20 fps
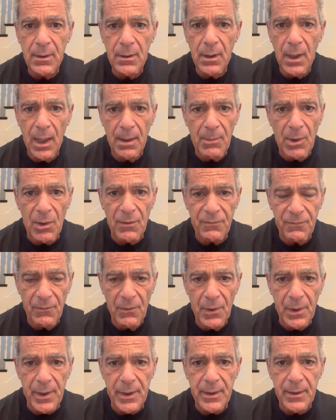I'm all
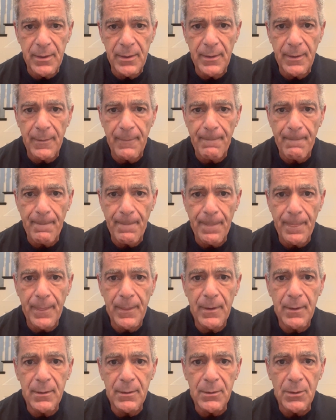for it.
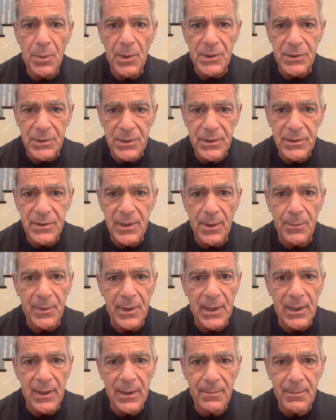Question is, can we
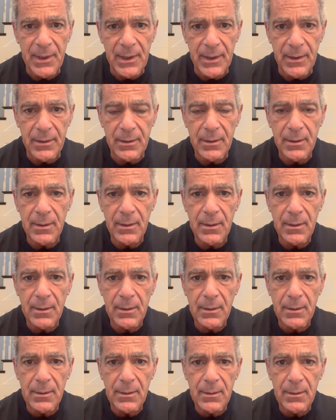limit it?
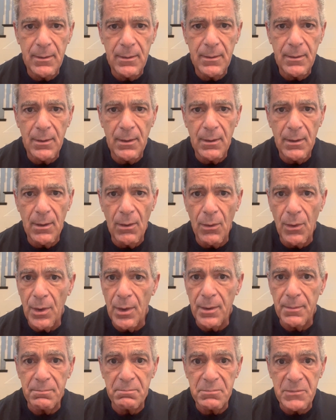
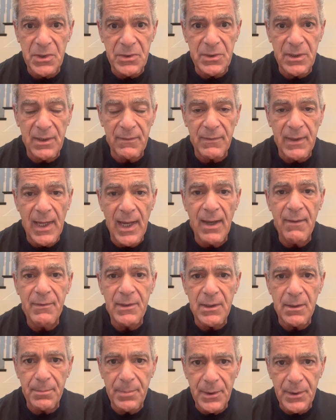Or does it even have
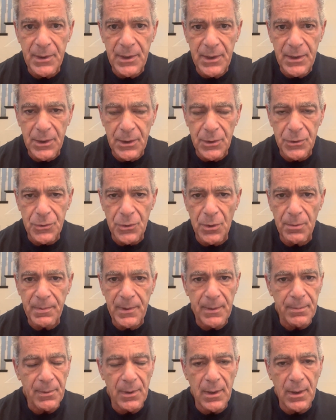the ability to control
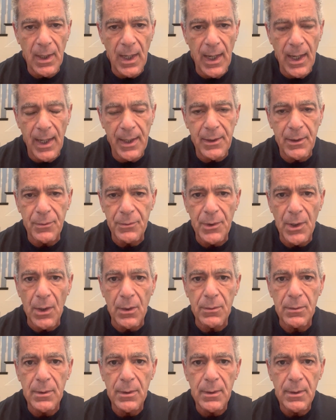people? I don't know.
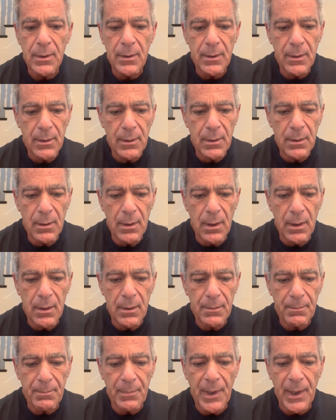
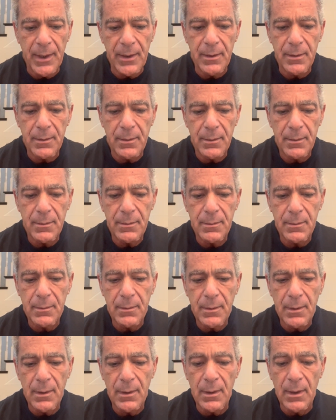But
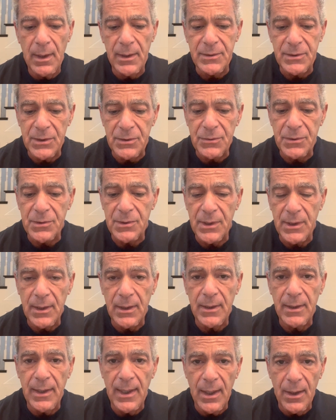it's interesting
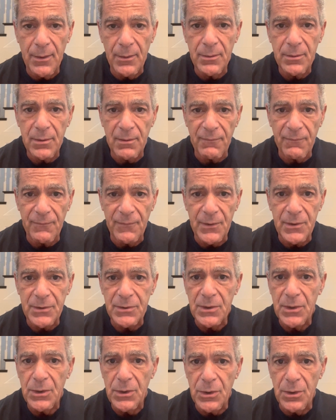that now the
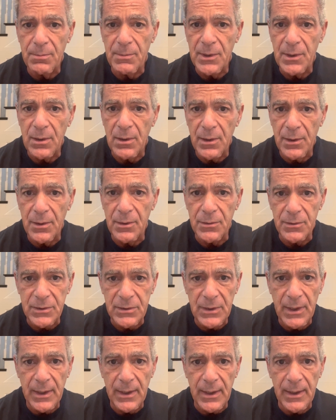first human clinical
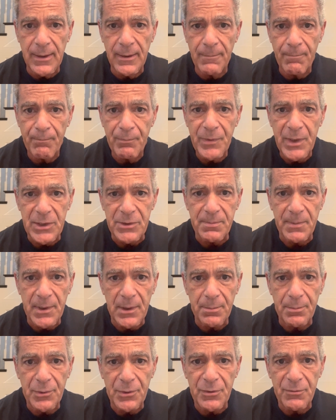study has been
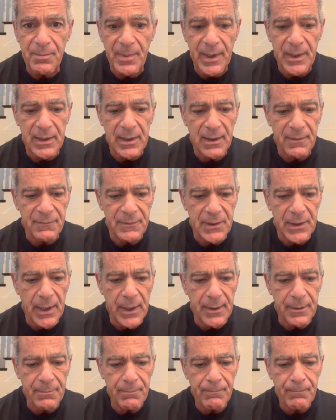approved by the FDA.